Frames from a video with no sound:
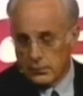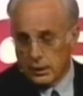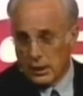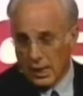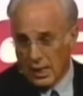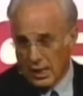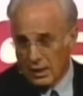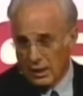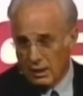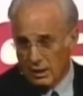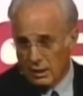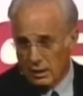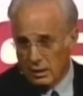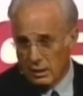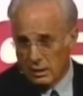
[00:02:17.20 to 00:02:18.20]
God?
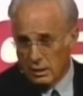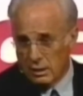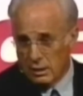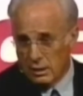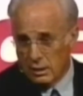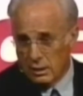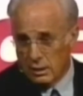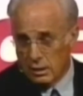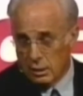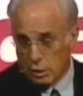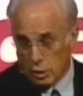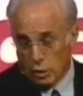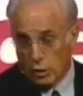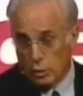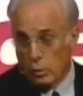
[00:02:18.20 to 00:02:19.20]

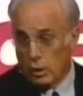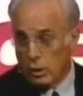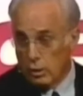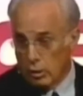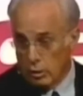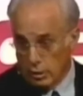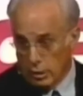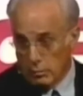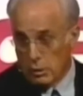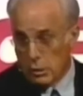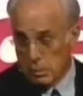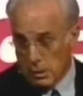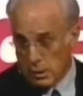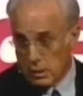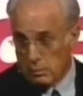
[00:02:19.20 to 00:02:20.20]
So you want to hold him
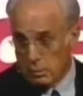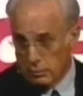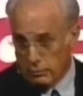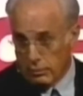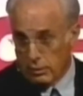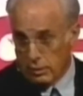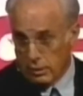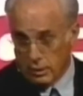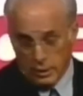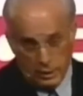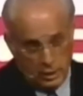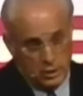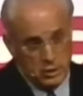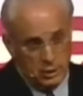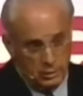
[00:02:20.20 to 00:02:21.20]
responsible for the
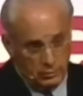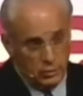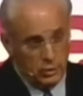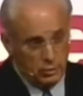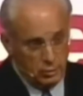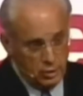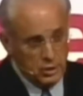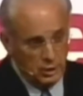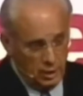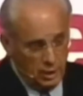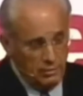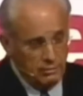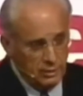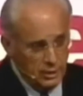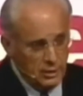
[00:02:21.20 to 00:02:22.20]
condition of your Christian
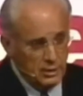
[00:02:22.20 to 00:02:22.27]
life?